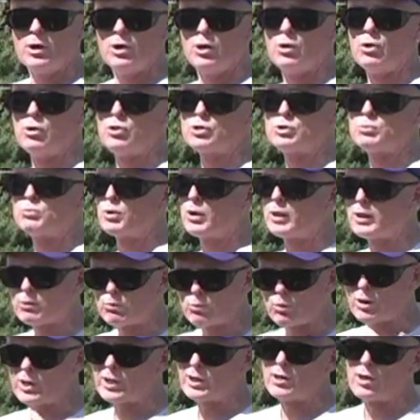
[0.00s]
who's really
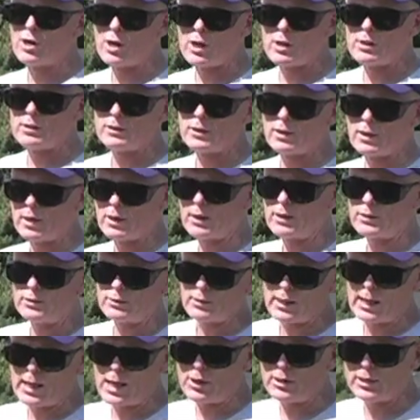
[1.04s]
working on
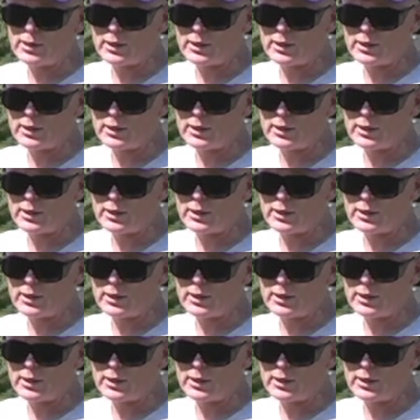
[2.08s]
how to